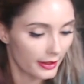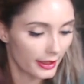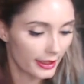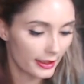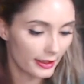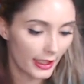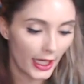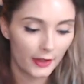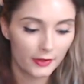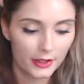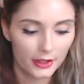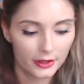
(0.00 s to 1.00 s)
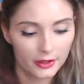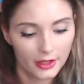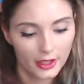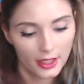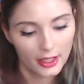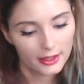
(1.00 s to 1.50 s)
He didn't have to.
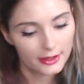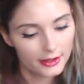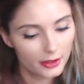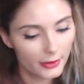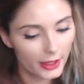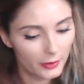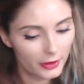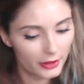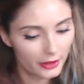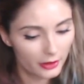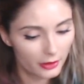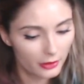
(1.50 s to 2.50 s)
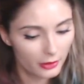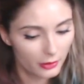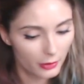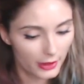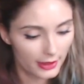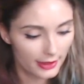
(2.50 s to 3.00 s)
Doomhammer knew
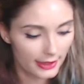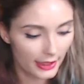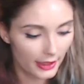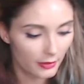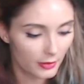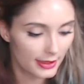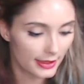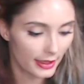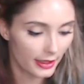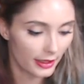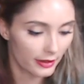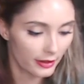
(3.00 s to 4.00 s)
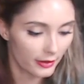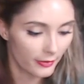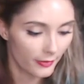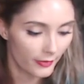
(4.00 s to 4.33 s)
what his second was thinking.